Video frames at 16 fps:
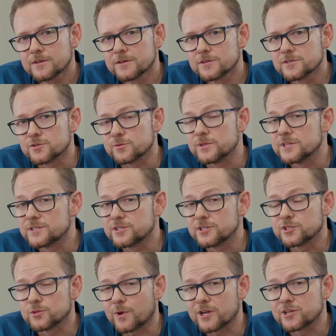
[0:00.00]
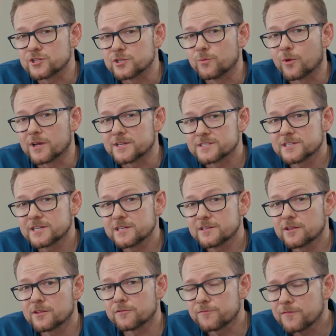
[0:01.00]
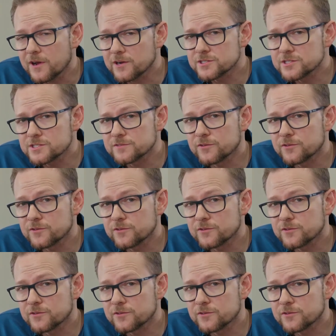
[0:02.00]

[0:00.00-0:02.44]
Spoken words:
So in this situation, you might see that the functions